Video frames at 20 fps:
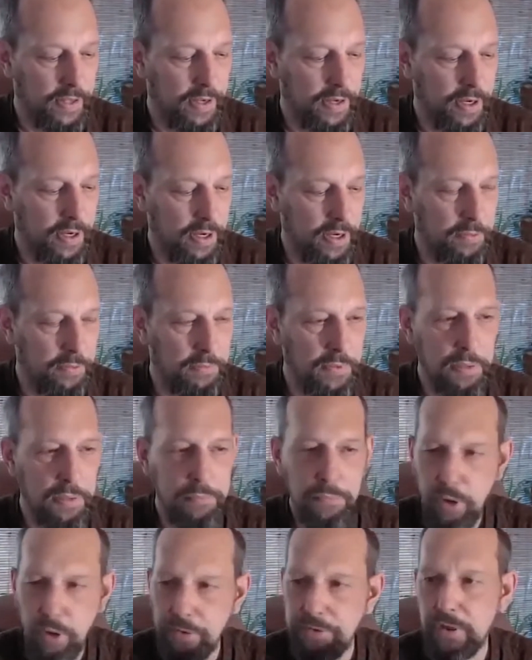And
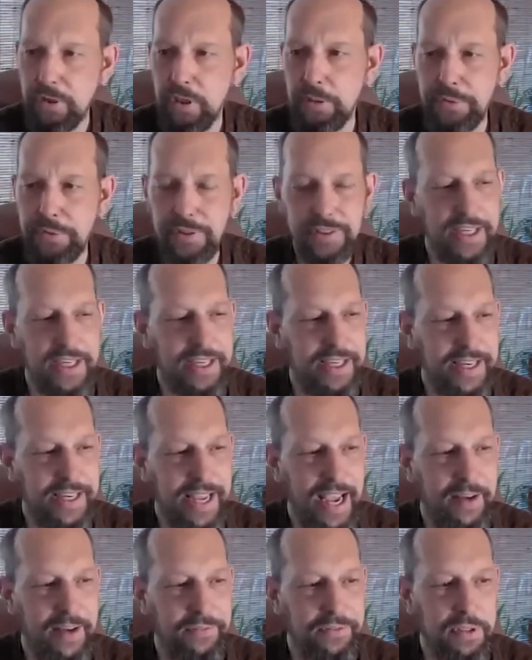most herbs are taken
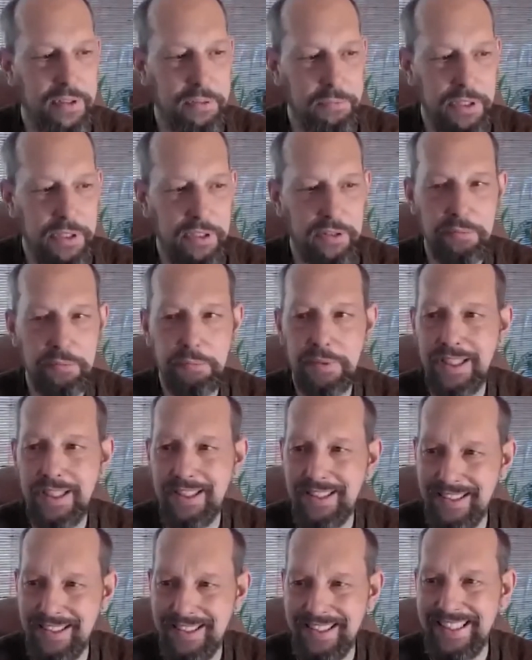after the meals because
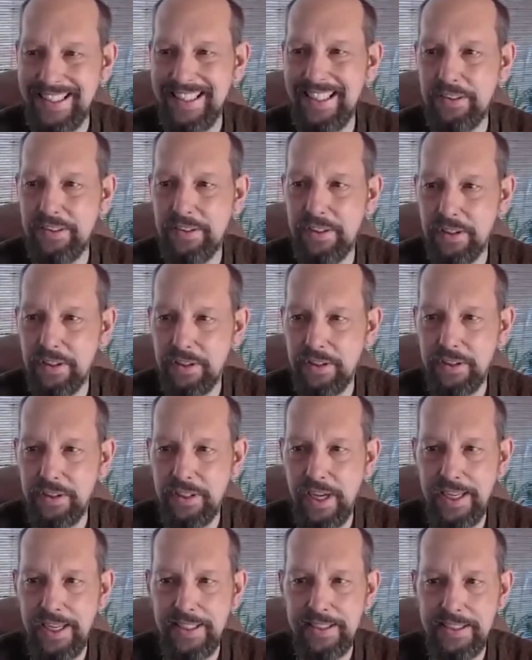it's easier to
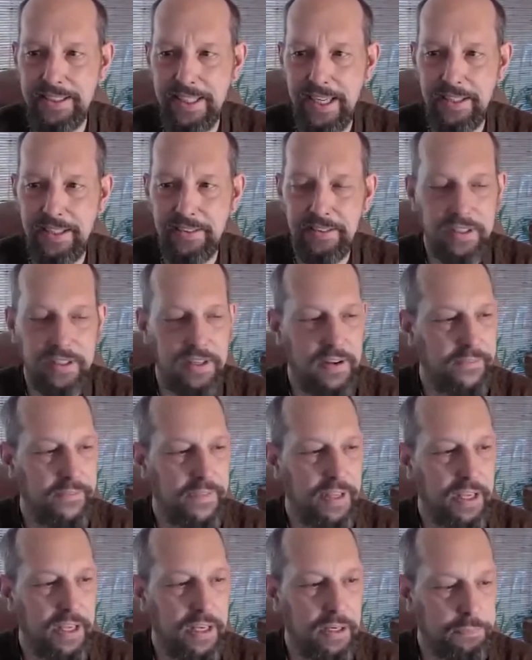digest
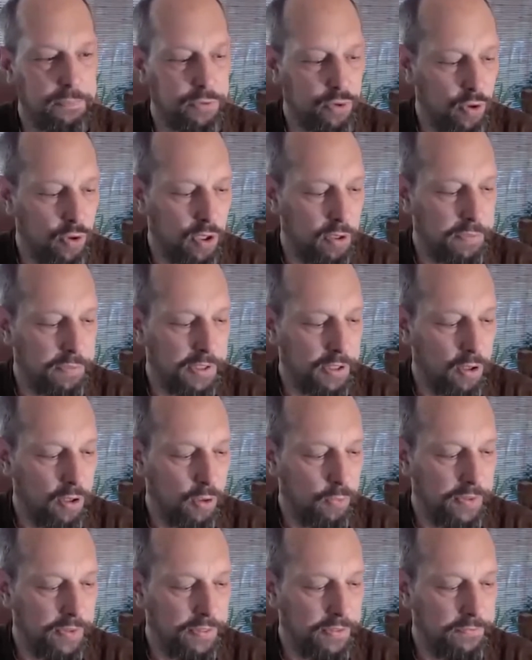and absorb and go
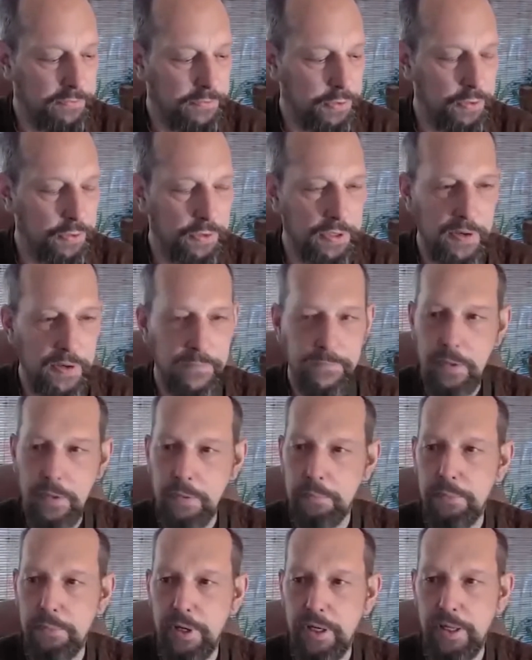with the food.
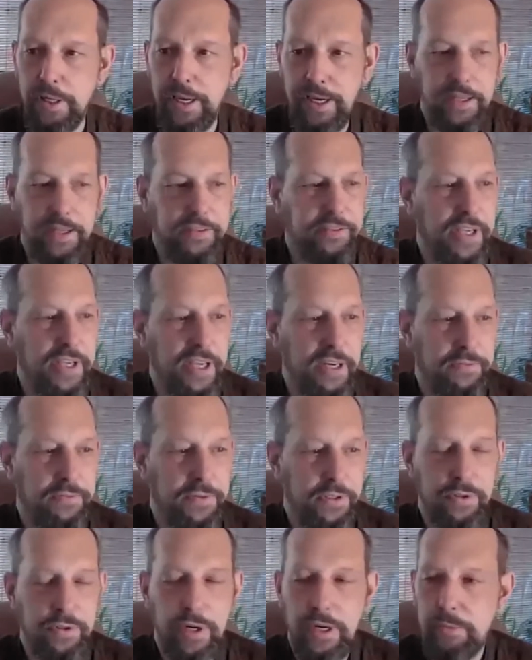But like I said, if you're
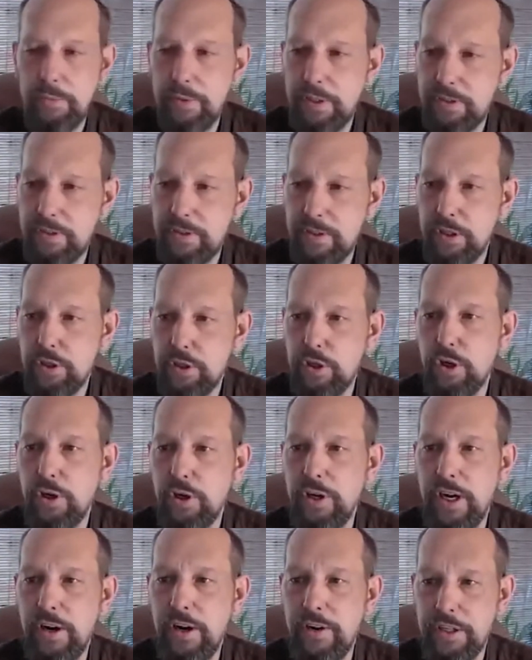trying to reach the
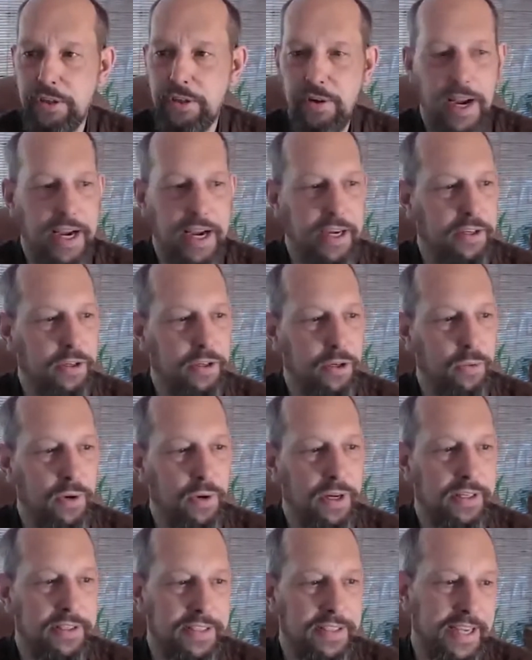urinary tract, you
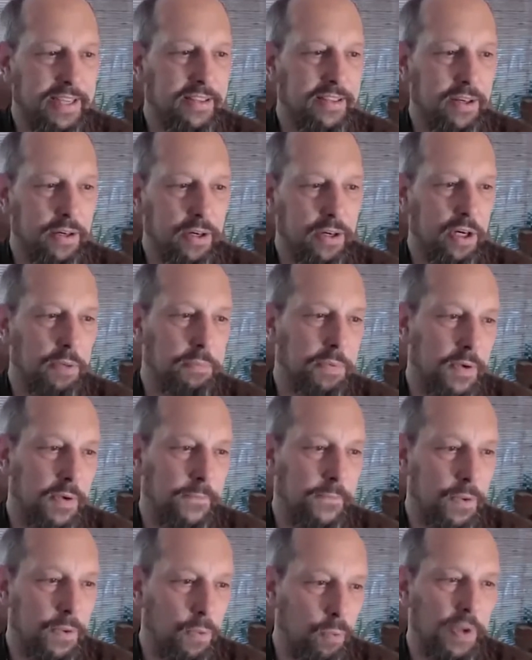want to take the herb
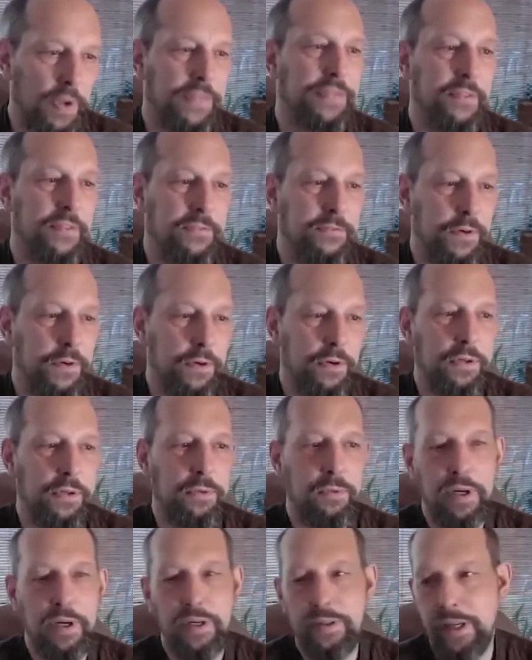with the food. You
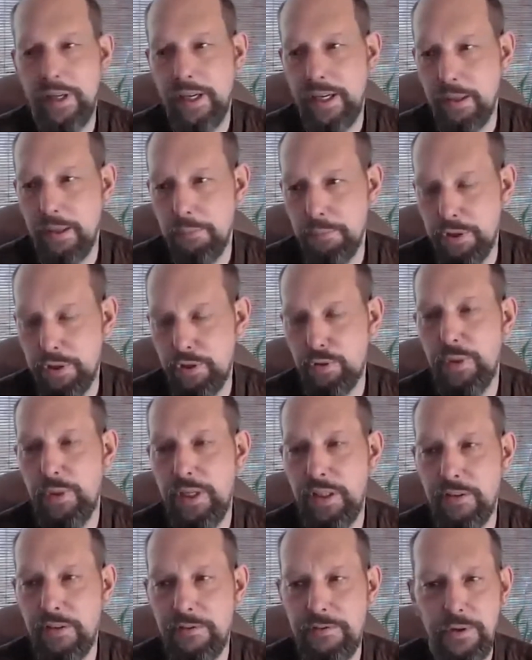want to take it
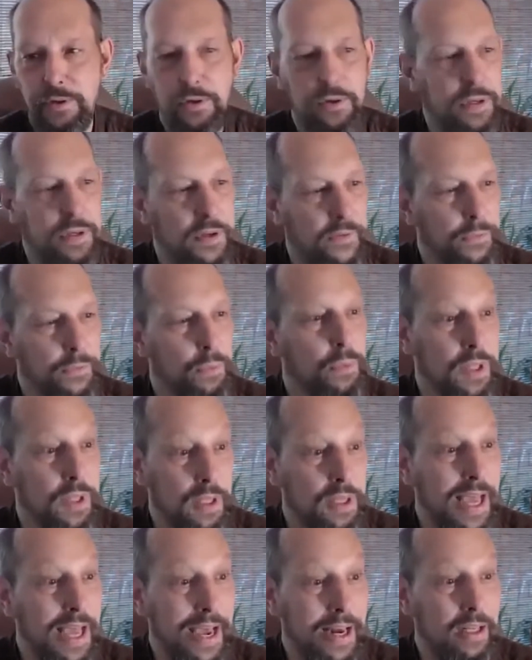between the food with a
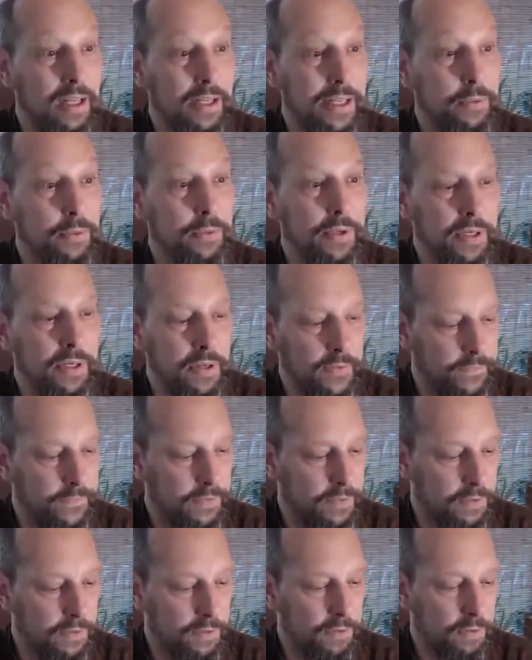lot of liquid
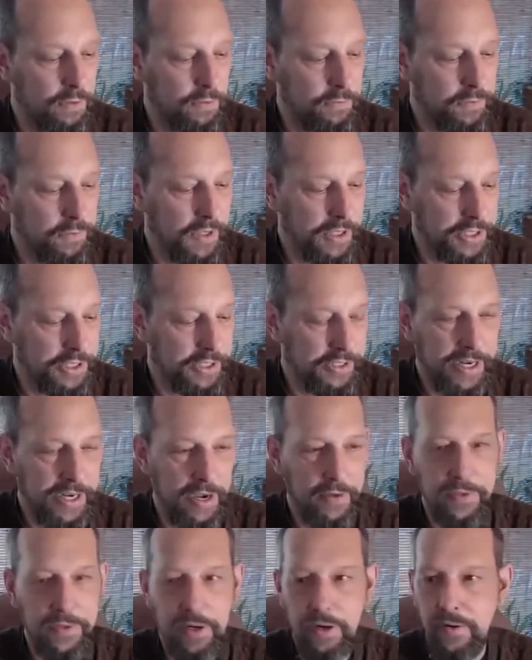to flush it
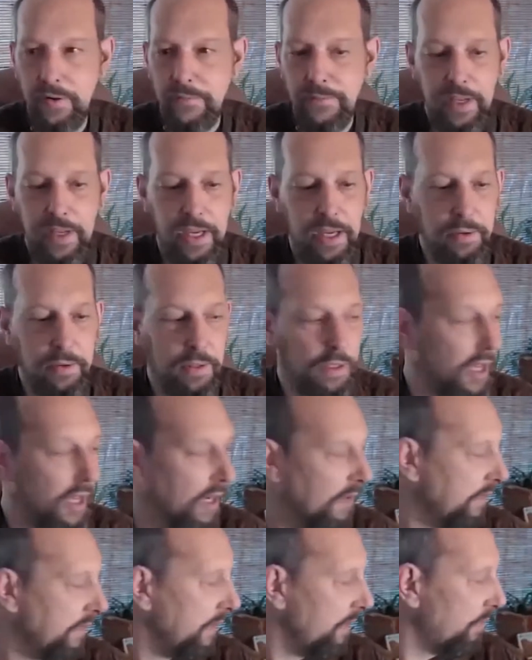down there. And a lot
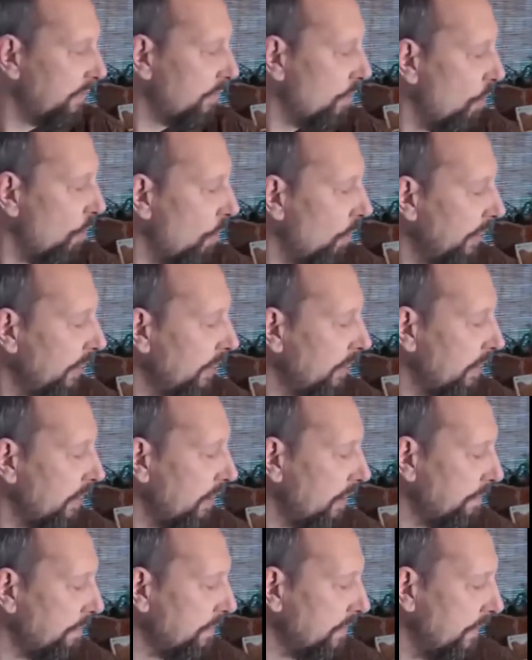of these colon
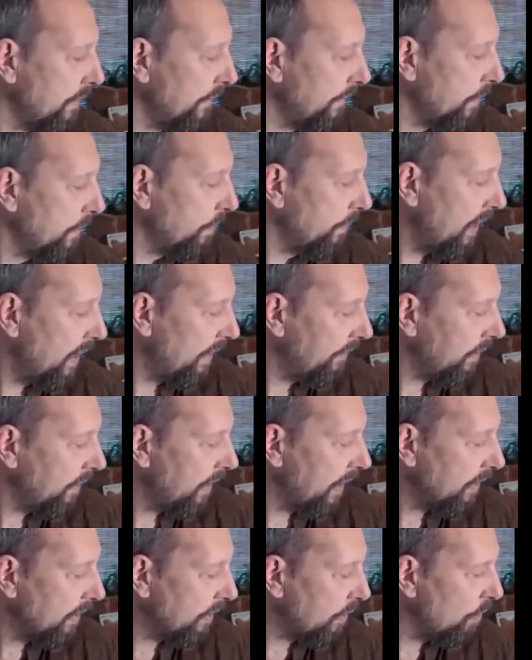herbs, we have a
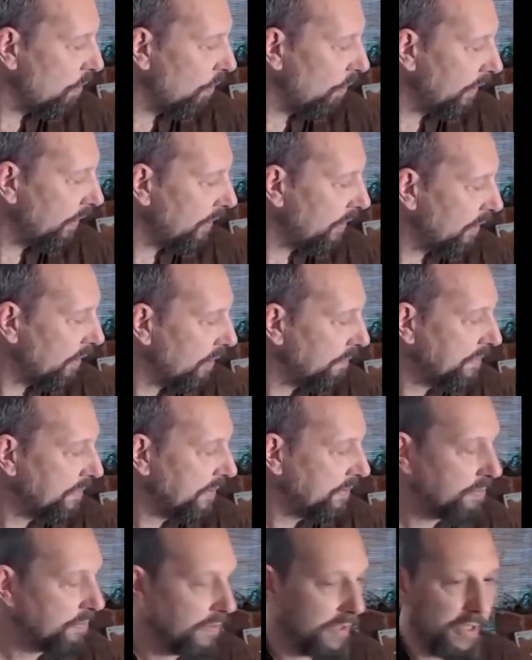lot of colon herbs.
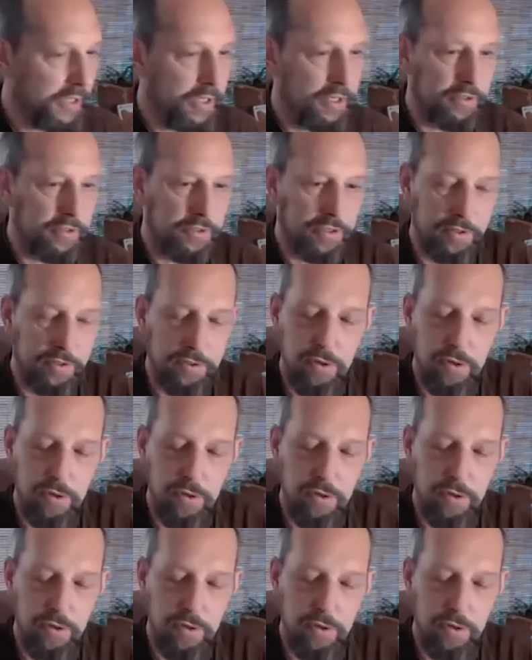And here it's just